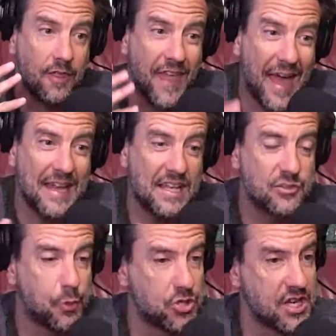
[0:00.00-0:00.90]
That
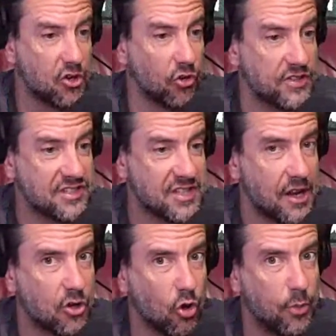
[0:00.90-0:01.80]
is particularly
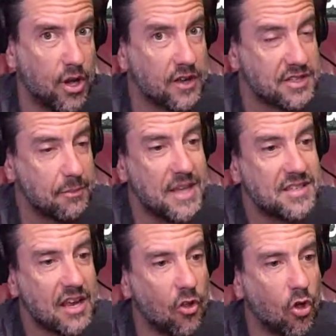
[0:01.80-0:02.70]
cynical, because it may
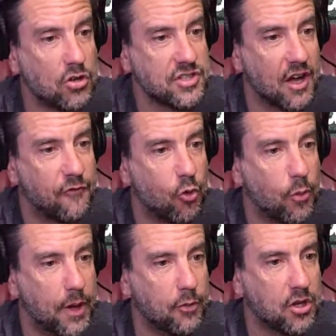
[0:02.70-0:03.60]
take a long time for
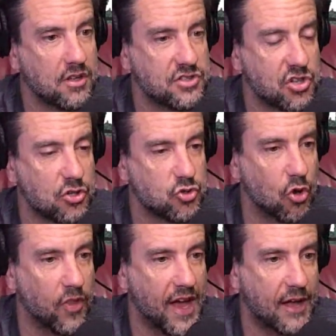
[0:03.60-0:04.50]
Republicans to
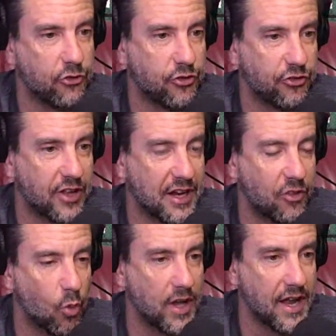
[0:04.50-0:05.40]
control the House, the Senate,
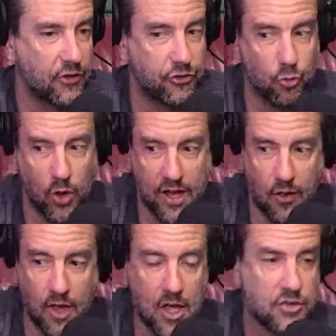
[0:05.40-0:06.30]
and the White House as
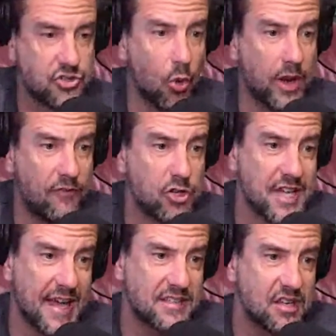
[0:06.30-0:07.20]
well. So whatever
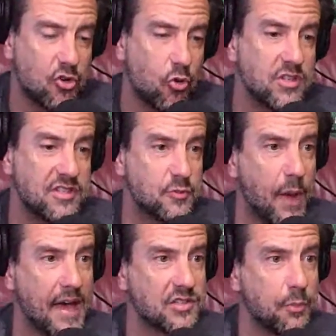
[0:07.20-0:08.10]
tax increase is
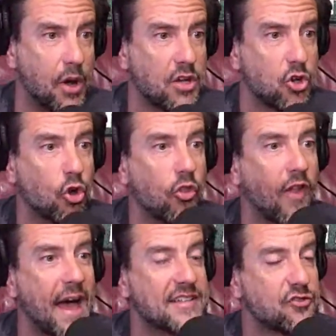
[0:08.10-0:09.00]
passed, Buck, could
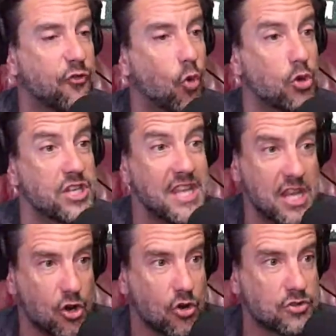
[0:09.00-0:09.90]
last for
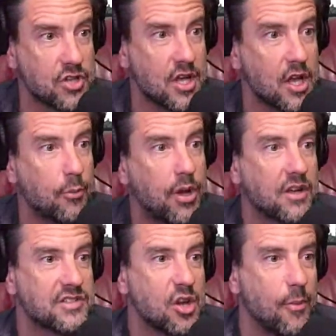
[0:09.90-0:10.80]
years,
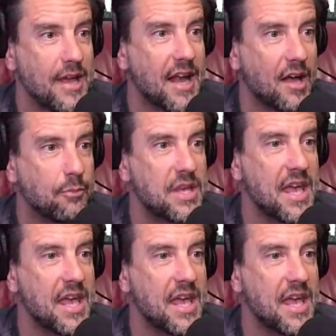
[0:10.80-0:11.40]
because there may not